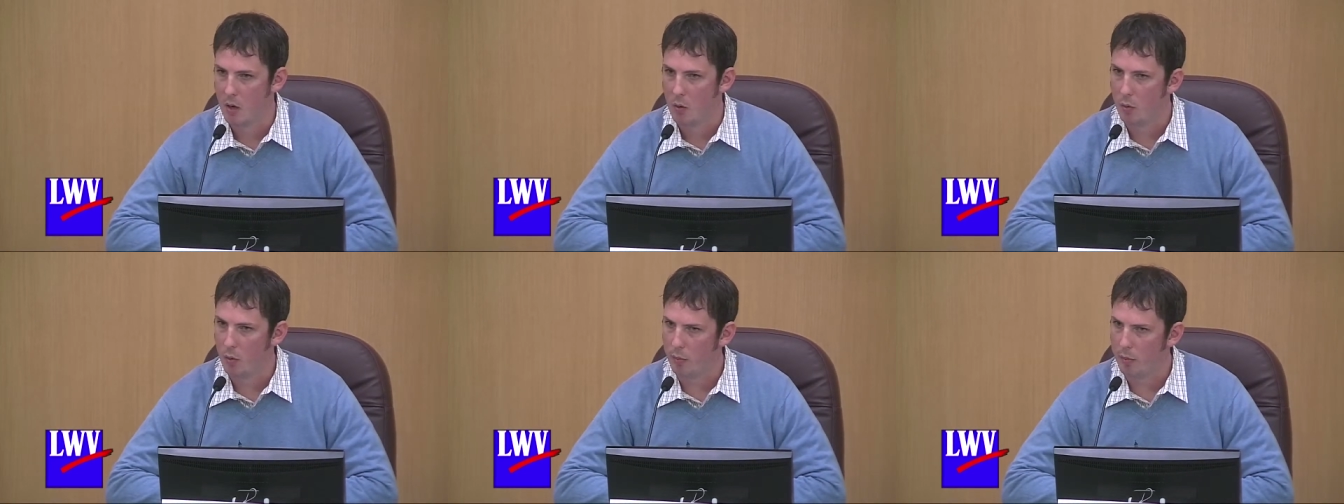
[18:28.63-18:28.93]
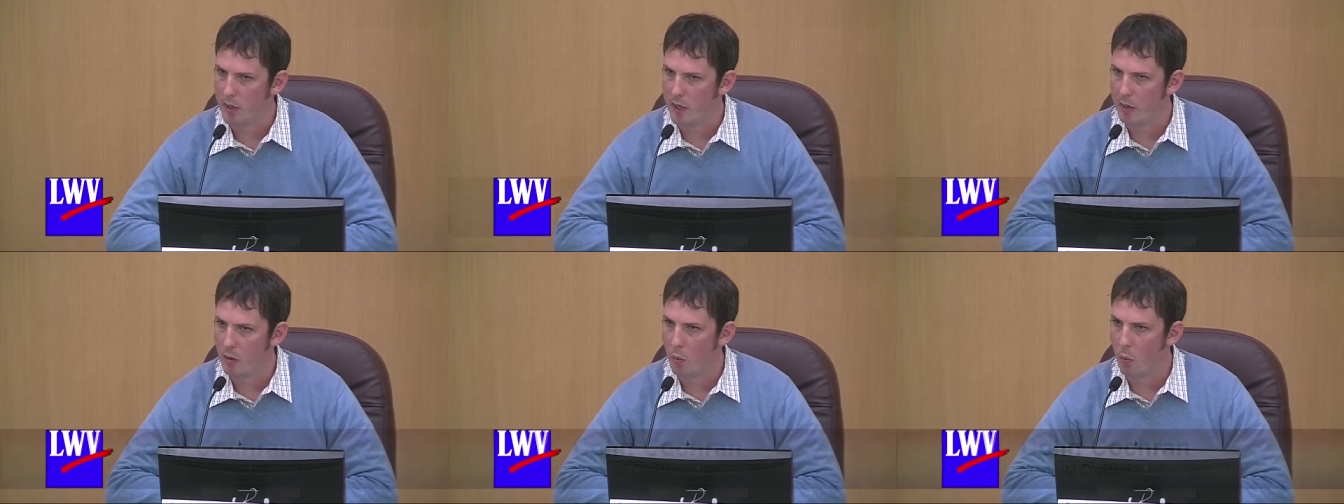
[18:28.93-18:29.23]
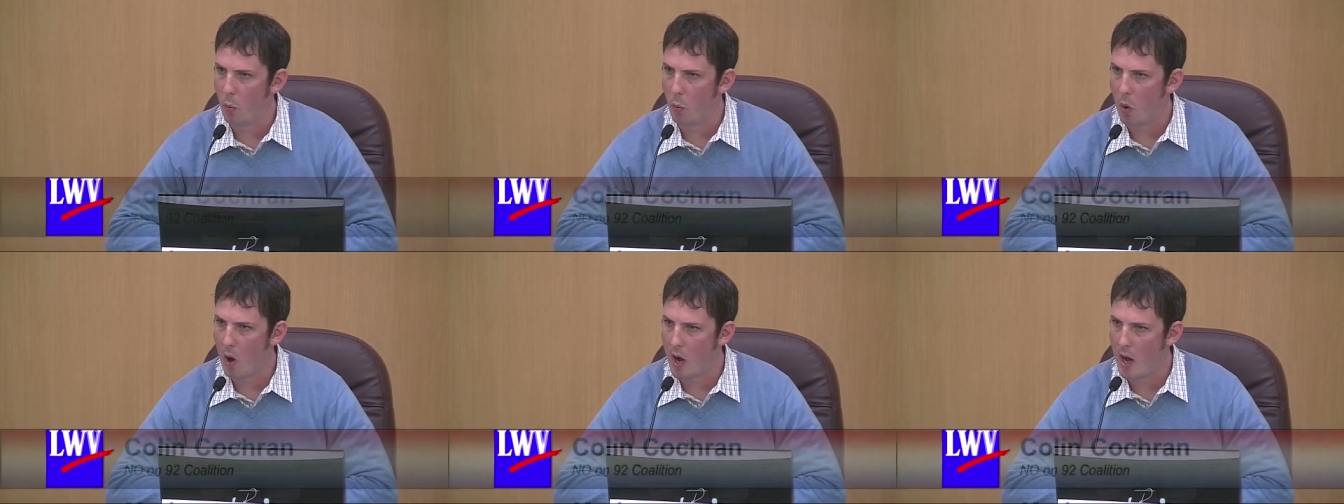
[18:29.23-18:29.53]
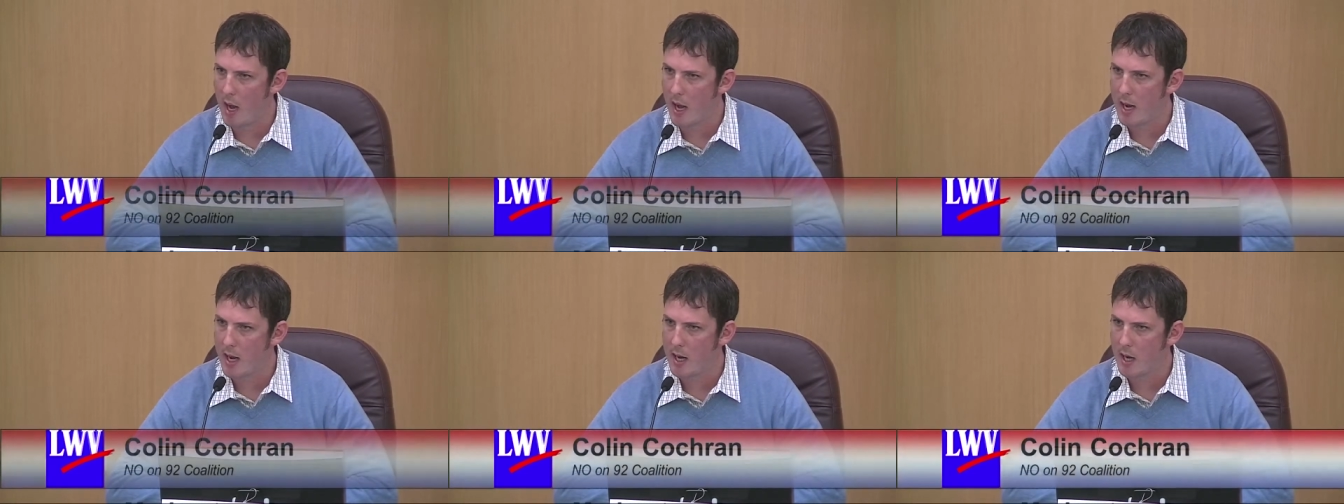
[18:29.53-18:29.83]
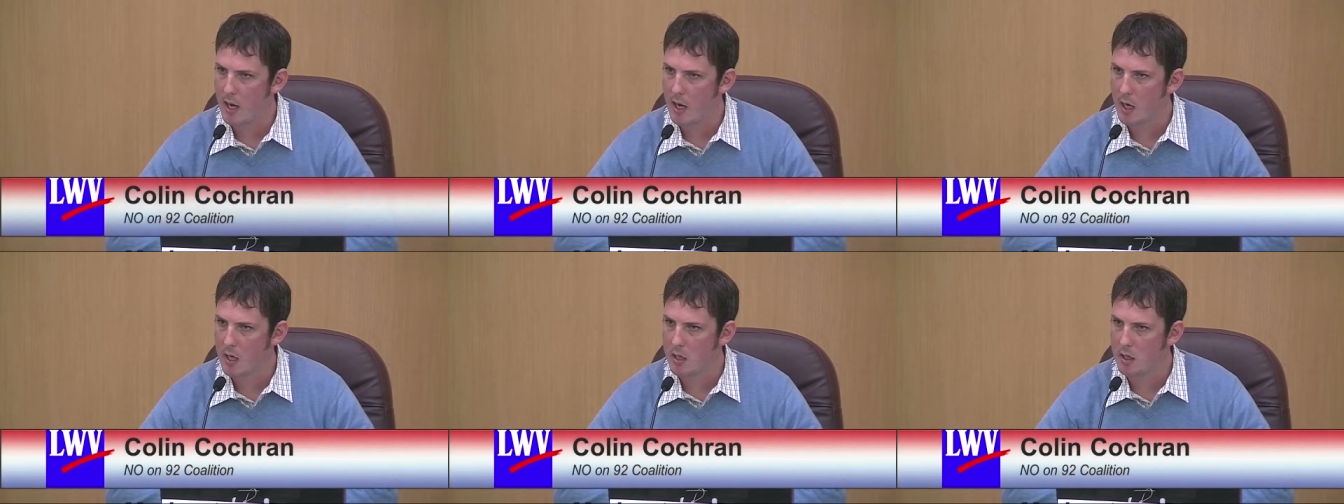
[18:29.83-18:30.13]
would be
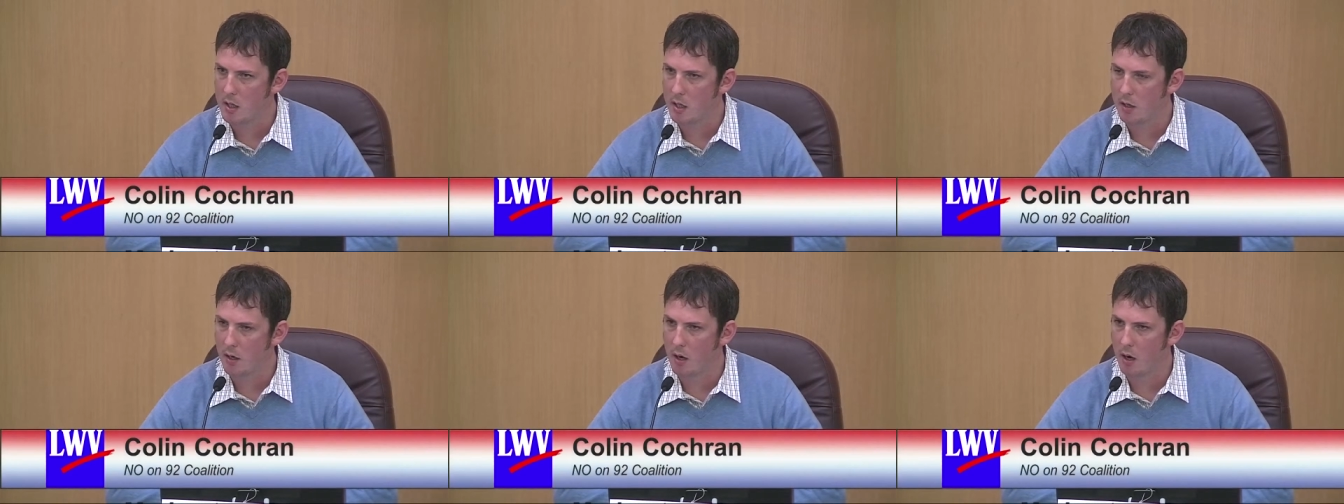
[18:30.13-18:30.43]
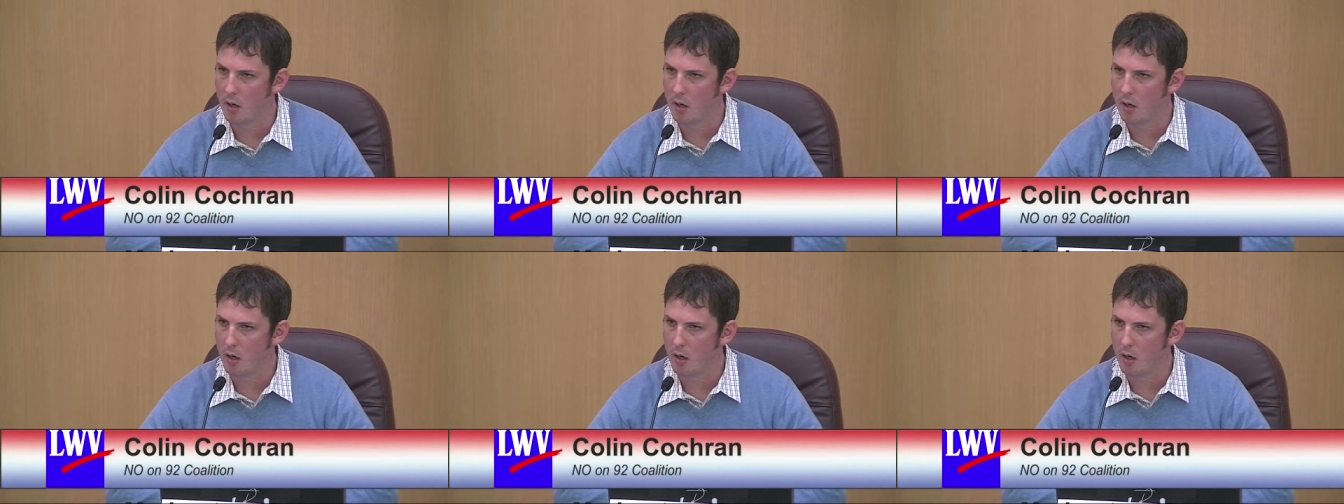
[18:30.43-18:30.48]
why did you,